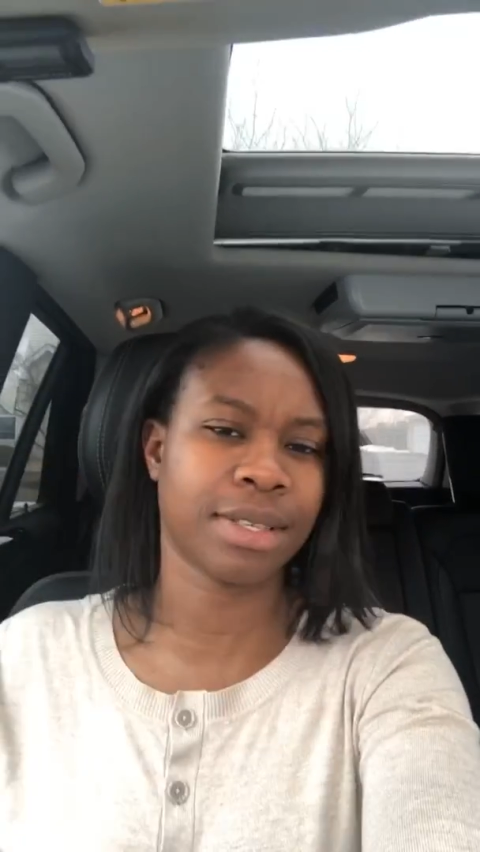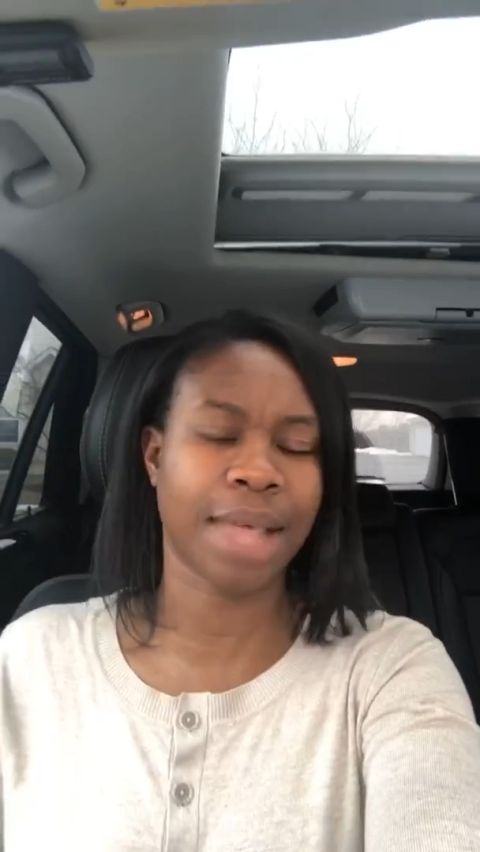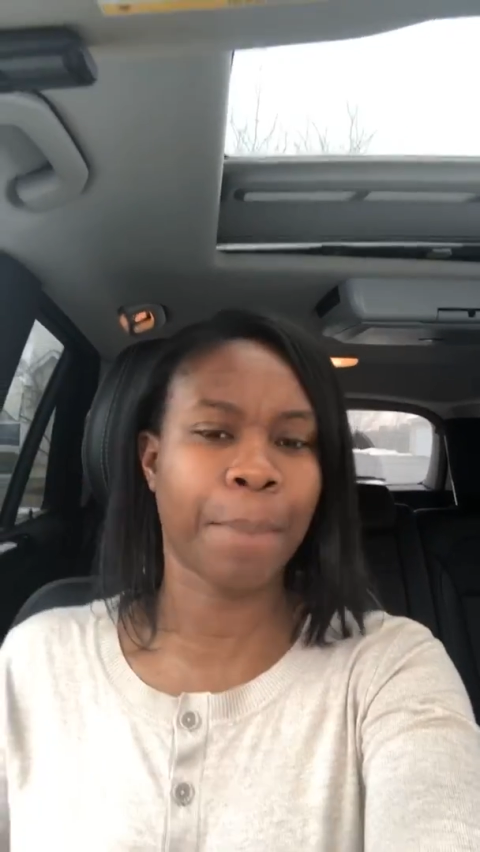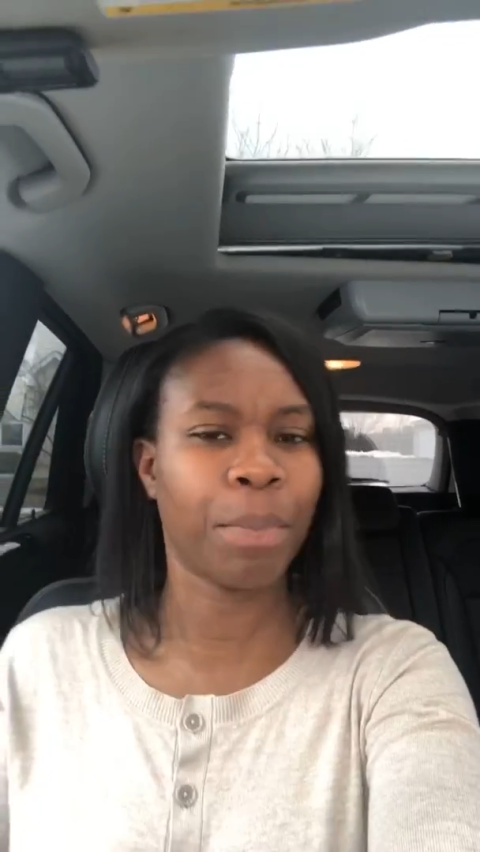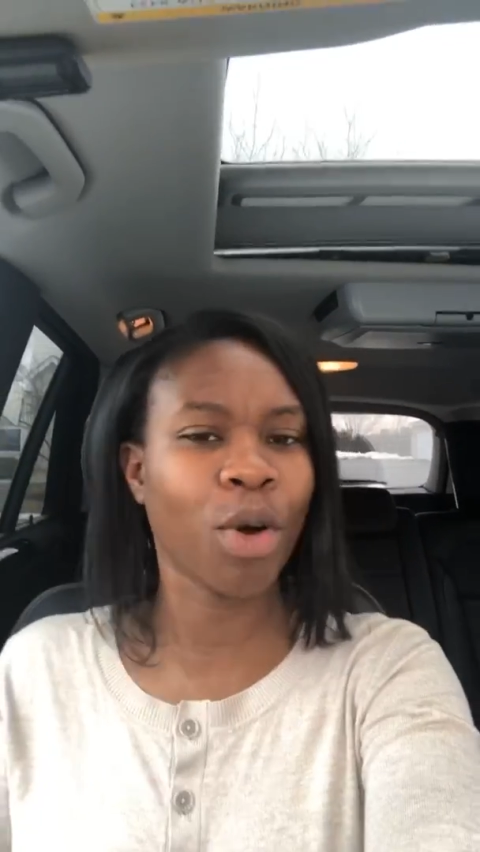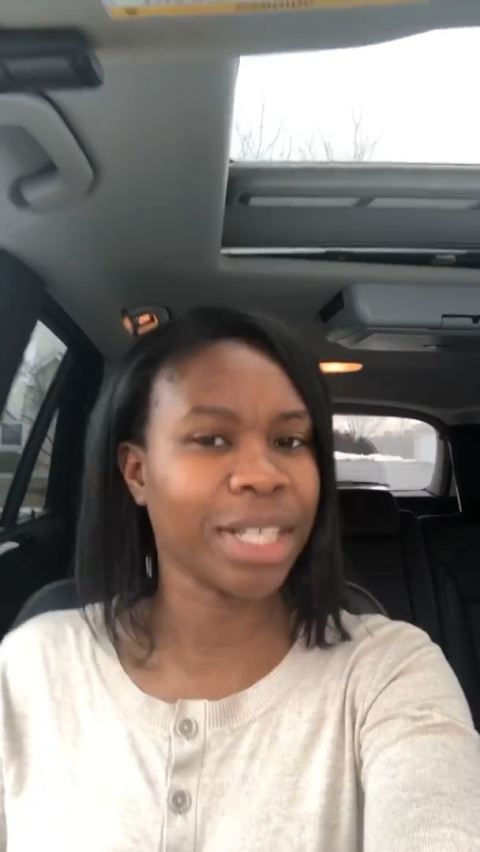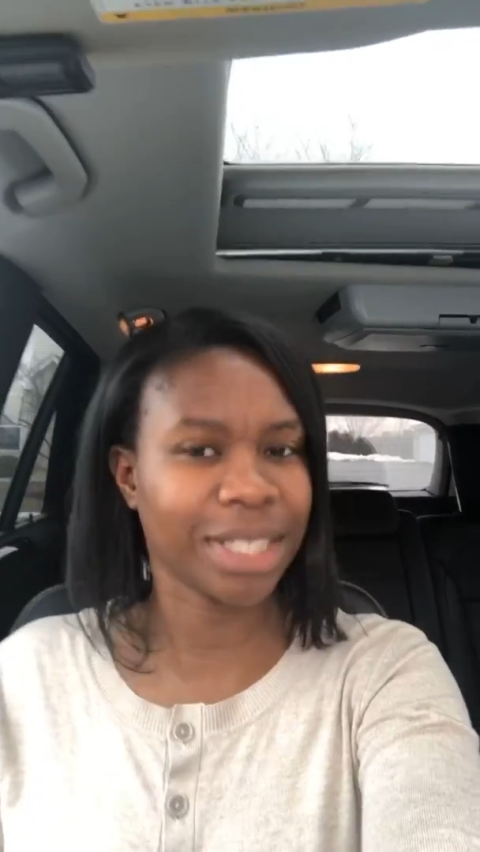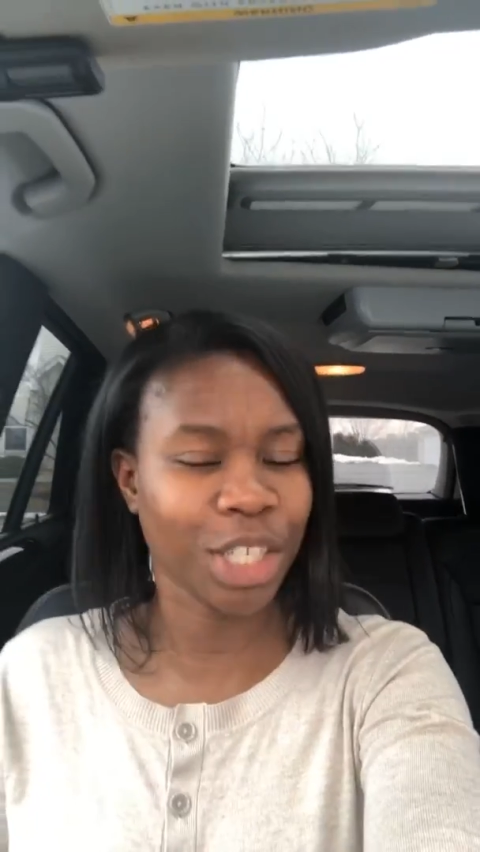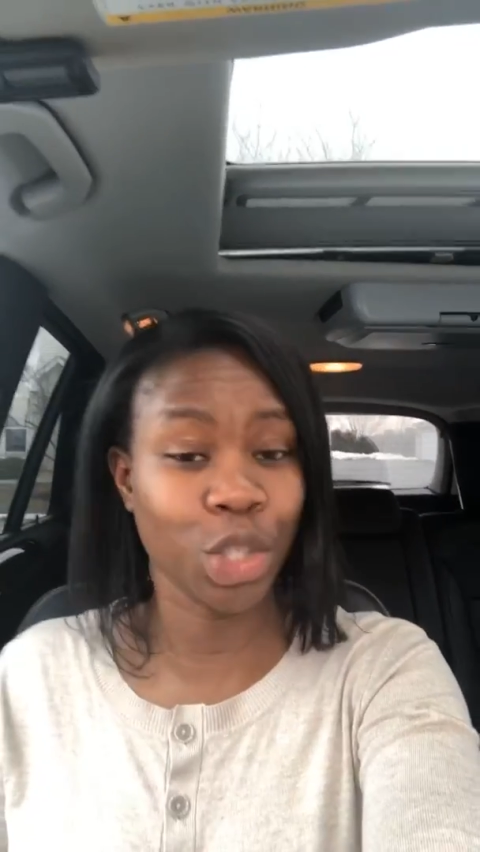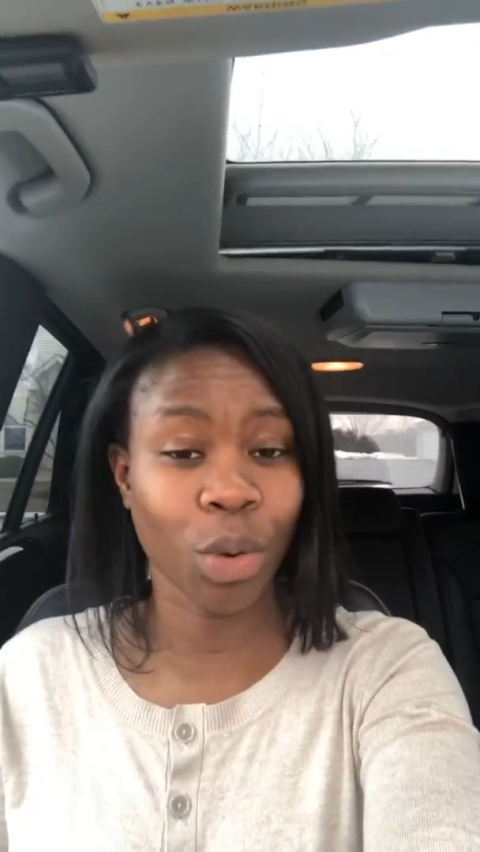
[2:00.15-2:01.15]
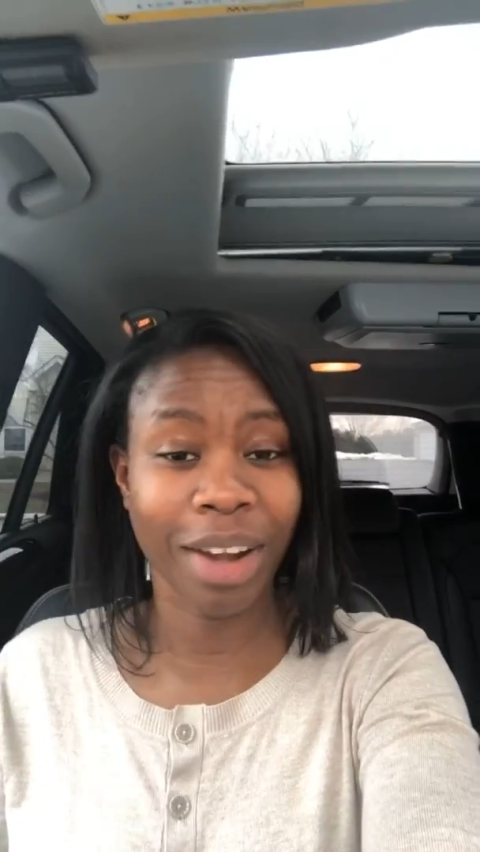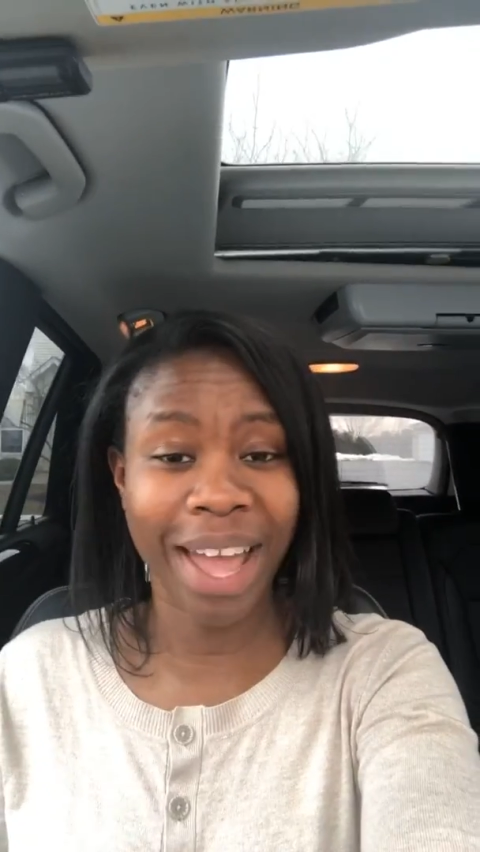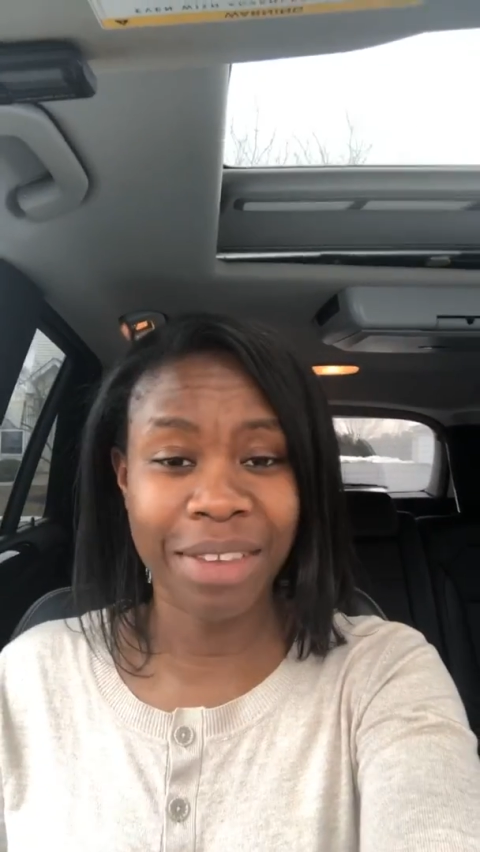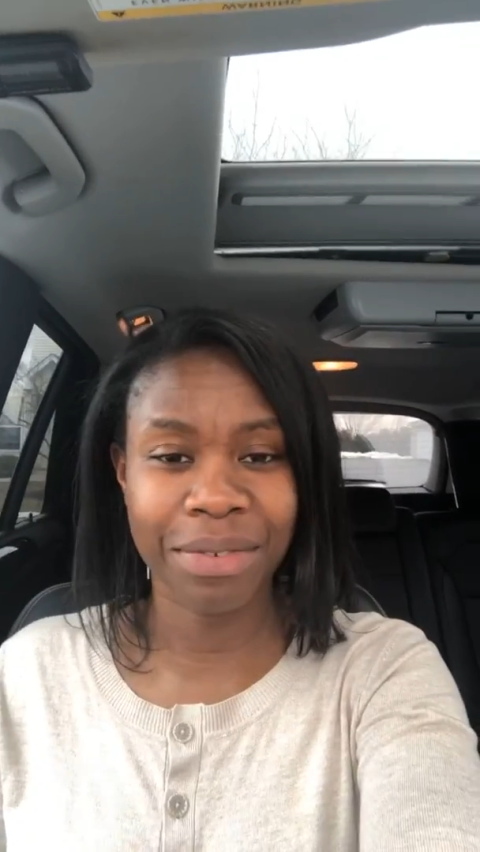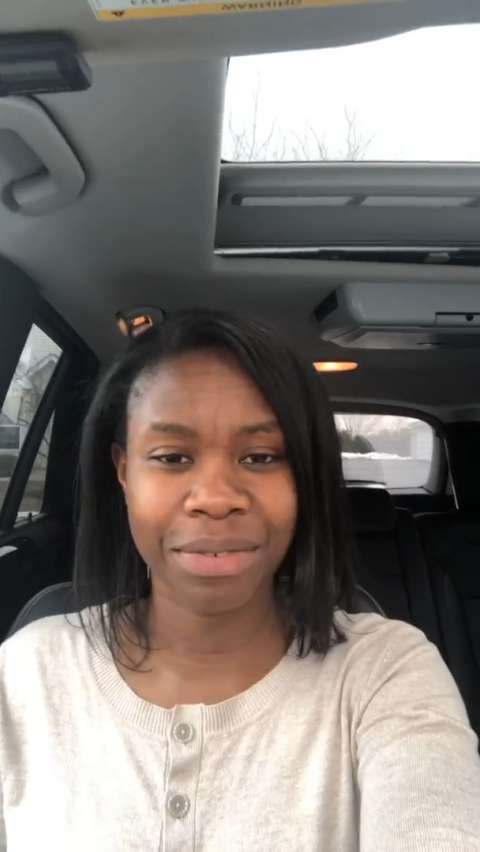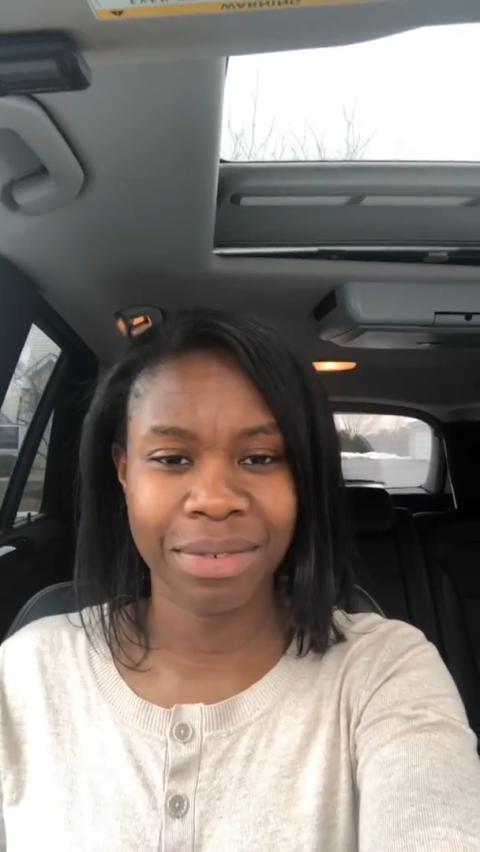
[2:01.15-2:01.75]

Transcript: to that point in your life,